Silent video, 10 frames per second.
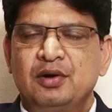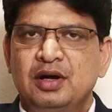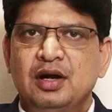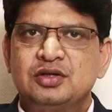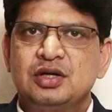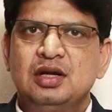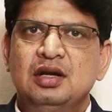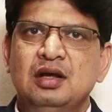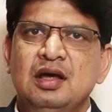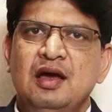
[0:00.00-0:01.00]
reduction
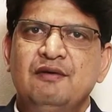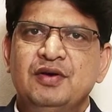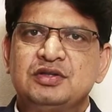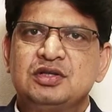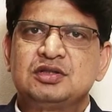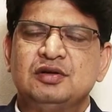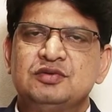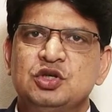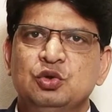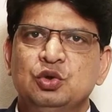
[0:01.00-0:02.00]
in FX
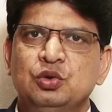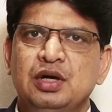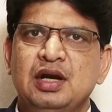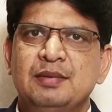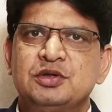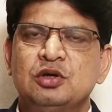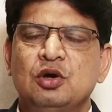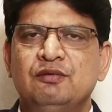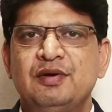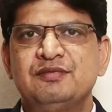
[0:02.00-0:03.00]
reserves due to redemption
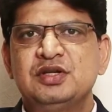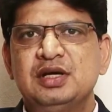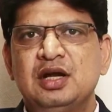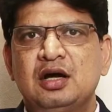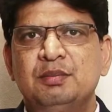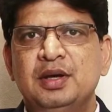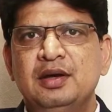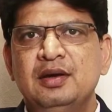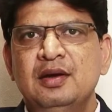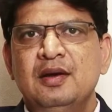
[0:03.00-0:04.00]
of FCNRB